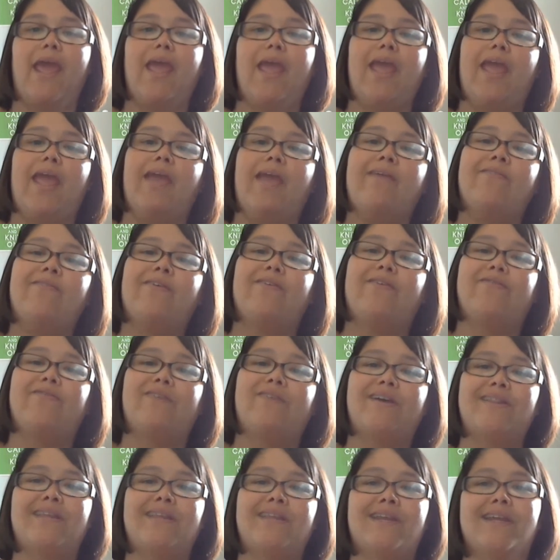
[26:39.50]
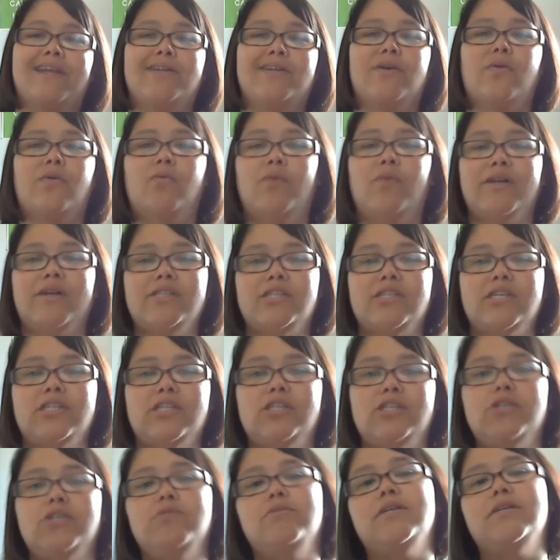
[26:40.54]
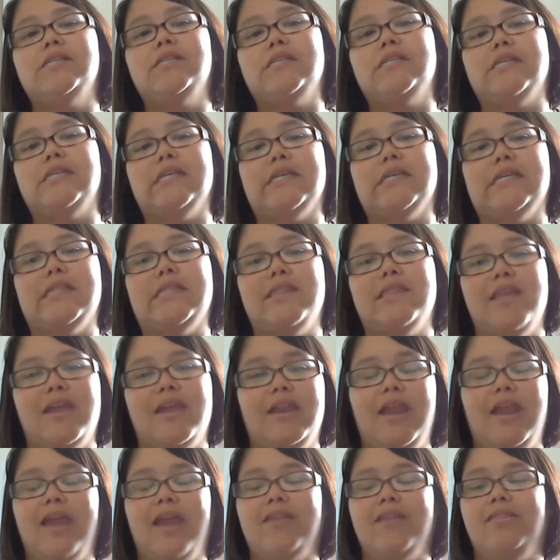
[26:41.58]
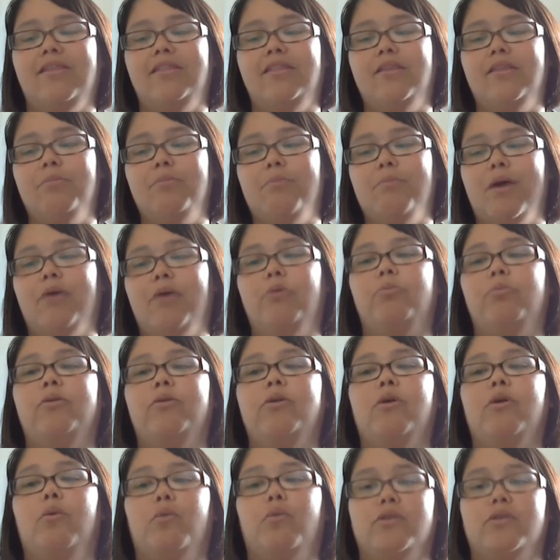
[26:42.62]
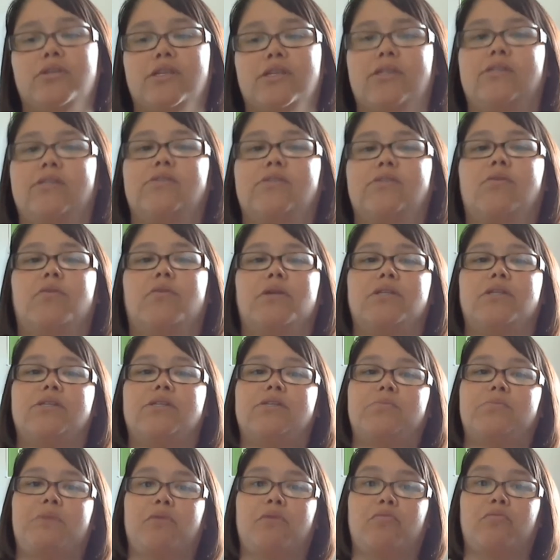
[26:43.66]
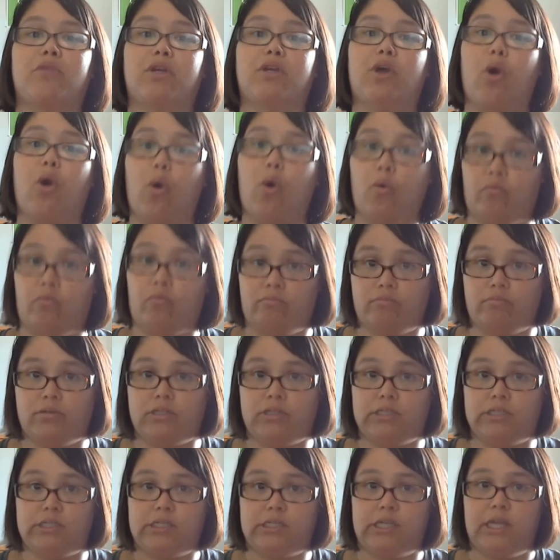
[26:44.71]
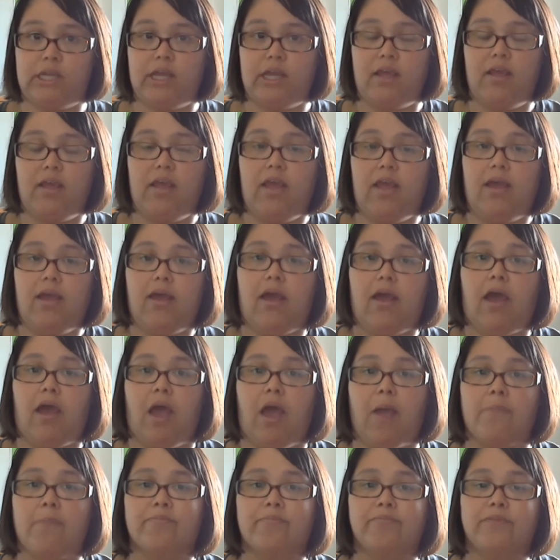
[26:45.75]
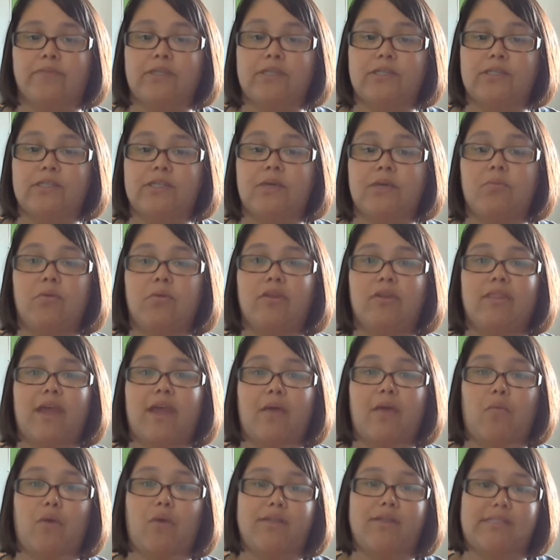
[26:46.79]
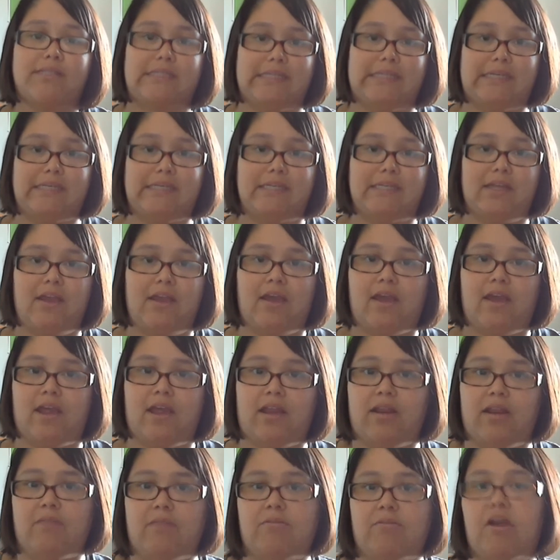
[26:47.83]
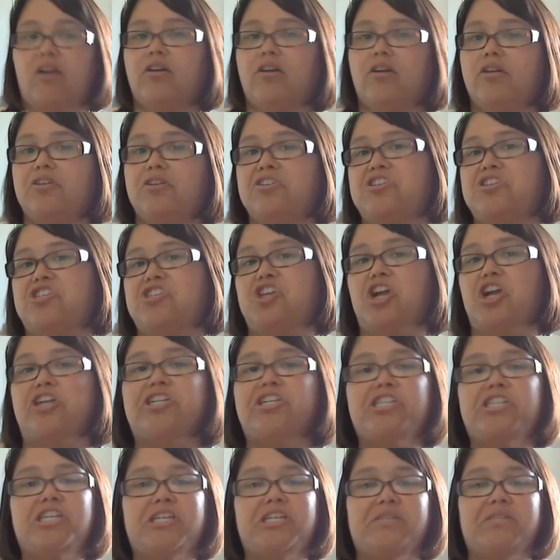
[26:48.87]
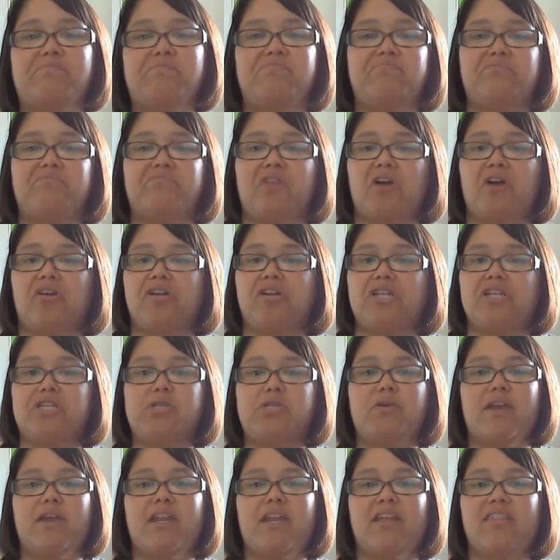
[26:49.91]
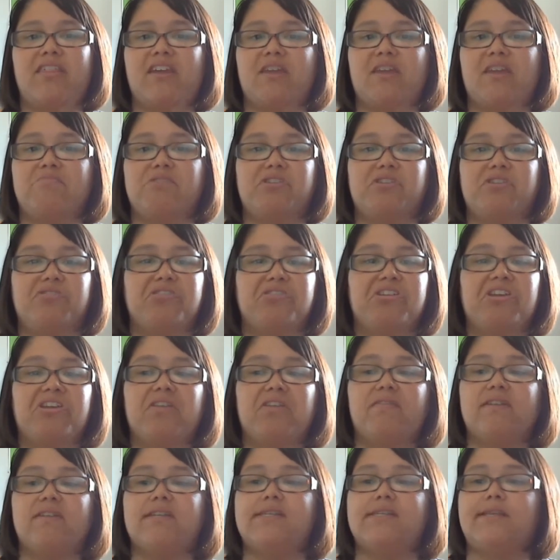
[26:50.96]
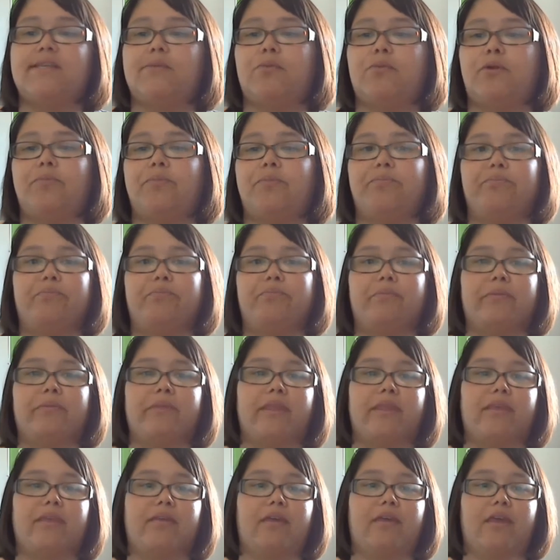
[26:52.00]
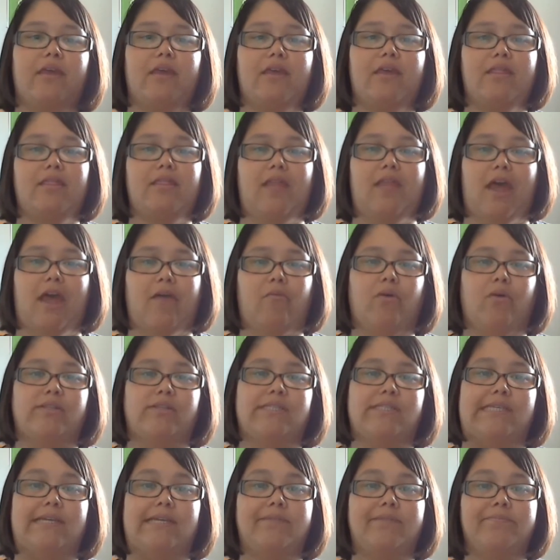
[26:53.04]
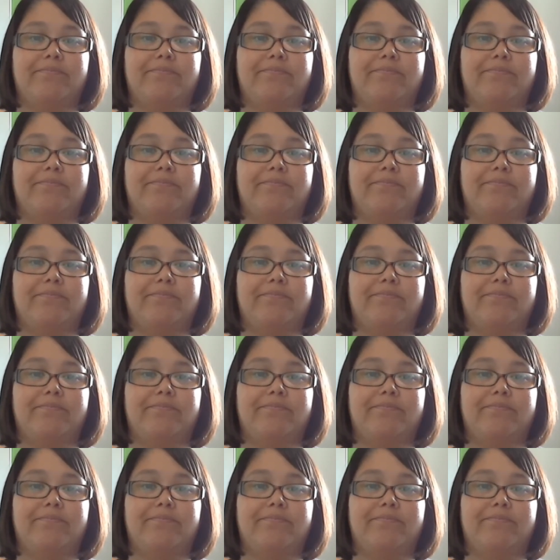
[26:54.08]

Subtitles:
If I find that I don't want to do it, then I think the Malabrigo worsted is going to be rehomed to someone that wants it. And I'm not going to charge it. I'm not going to do anything. I'm just going to give it to someone that wants it.